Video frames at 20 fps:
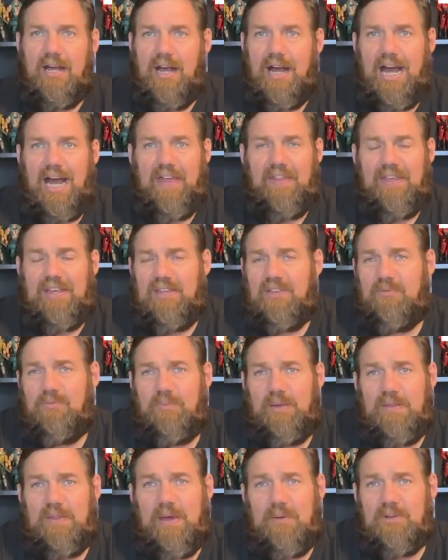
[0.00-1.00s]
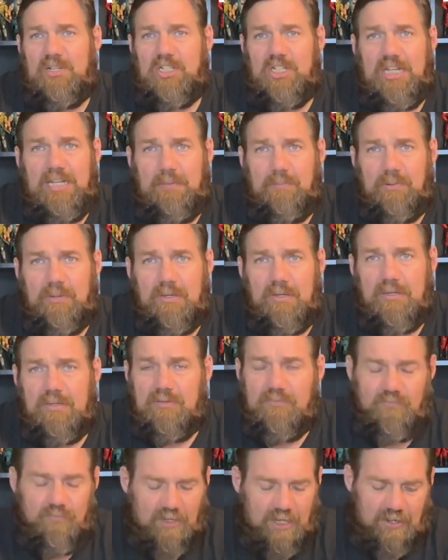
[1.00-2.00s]
I think you can beat that one cheap.
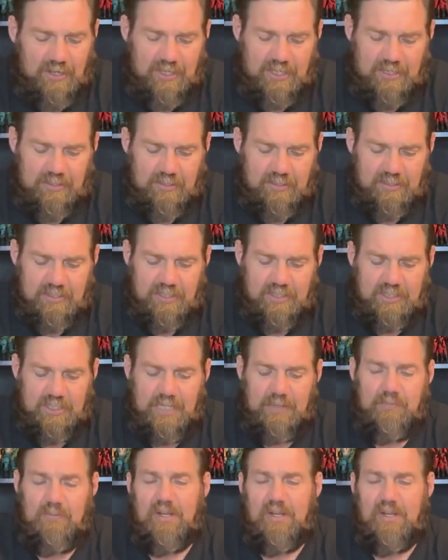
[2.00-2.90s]
Is it cheap?